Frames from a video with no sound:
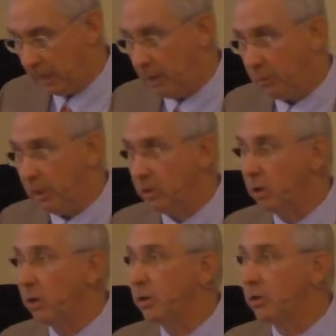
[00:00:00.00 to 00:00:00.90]
It's how we
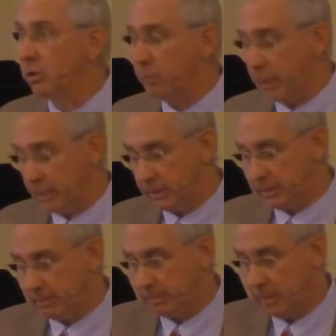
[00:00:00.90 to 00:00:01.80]
learn
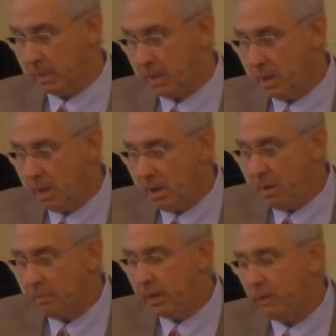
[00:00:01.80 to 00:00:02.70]
grace.
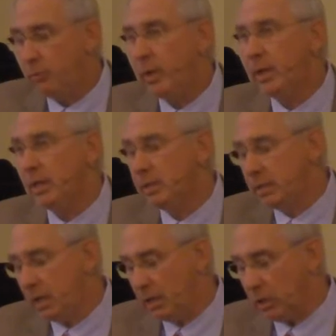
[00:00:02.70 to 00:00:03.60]
But if we
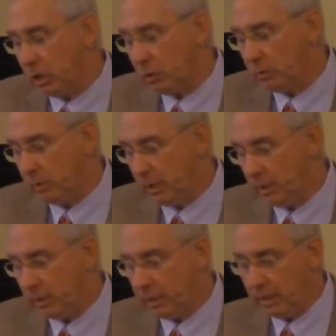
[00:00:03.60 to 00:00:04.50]
continue
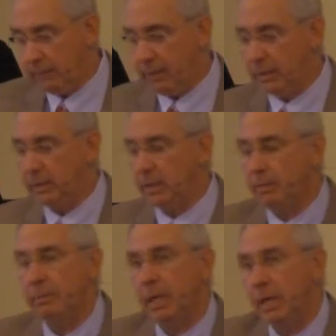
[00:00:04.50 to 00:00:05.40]
to give in to
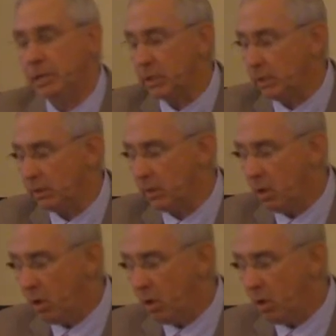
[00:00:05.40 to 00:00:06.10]
temptation,